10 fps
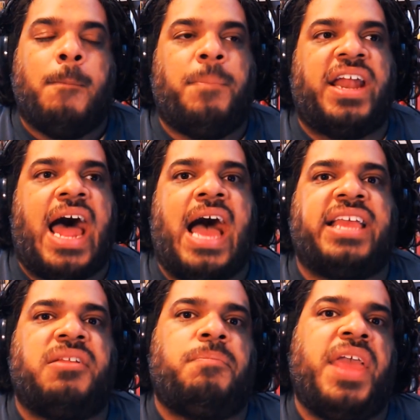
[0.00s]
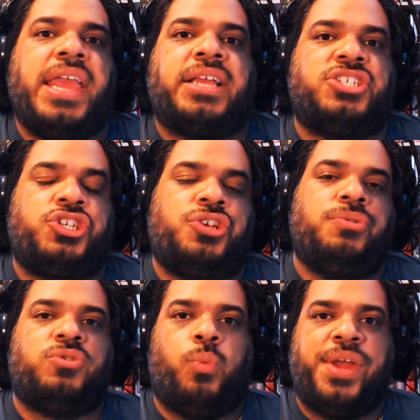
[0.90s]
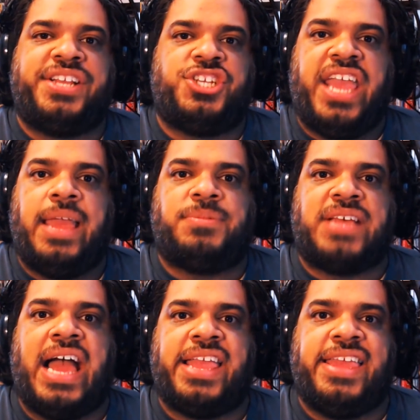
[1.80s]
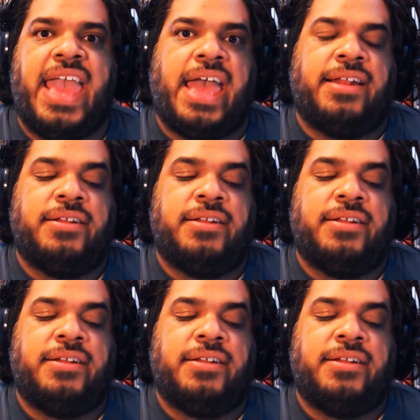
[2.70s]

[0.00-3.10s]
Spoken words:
but I can pick and choose which games I get.